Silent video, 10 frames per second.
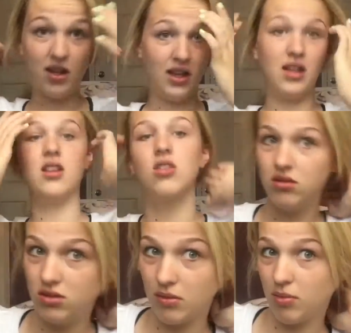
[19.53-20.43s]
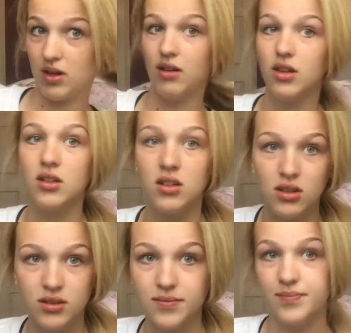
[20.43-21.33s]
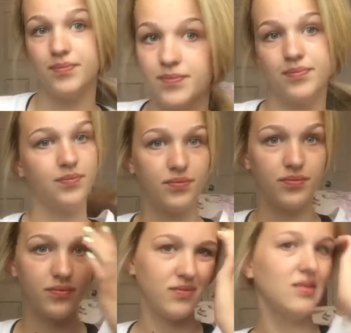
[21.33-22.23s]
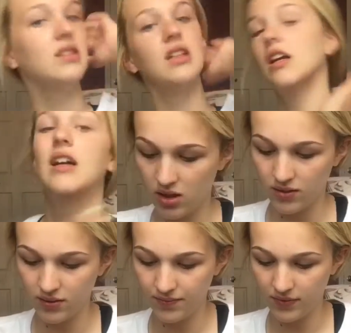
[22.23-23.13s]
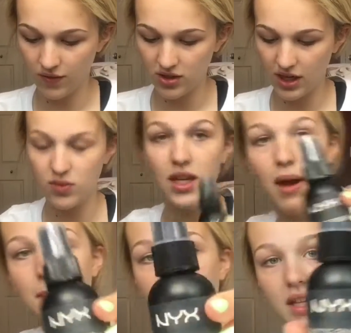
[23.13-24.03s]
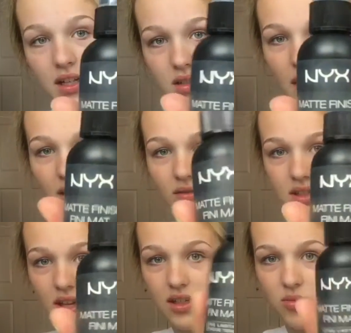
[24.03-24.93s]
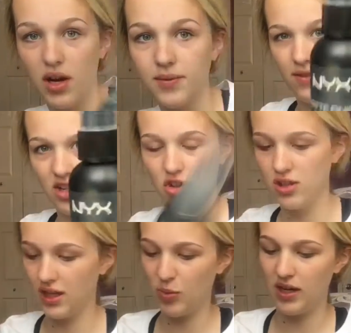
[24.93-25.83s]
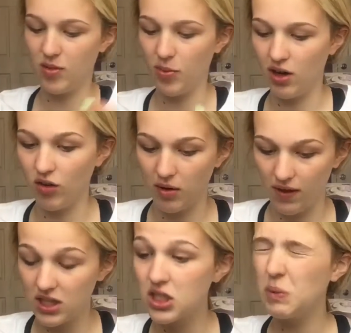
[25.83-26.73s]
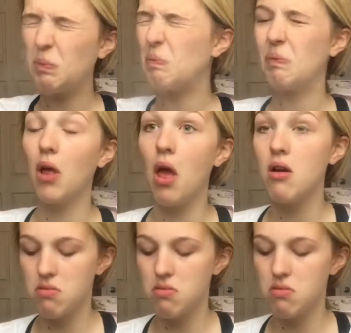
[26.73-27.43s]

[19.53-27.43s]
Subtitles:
and put it in like a messy little ponytail thing. Then I take my NYX Matte Finish setting spray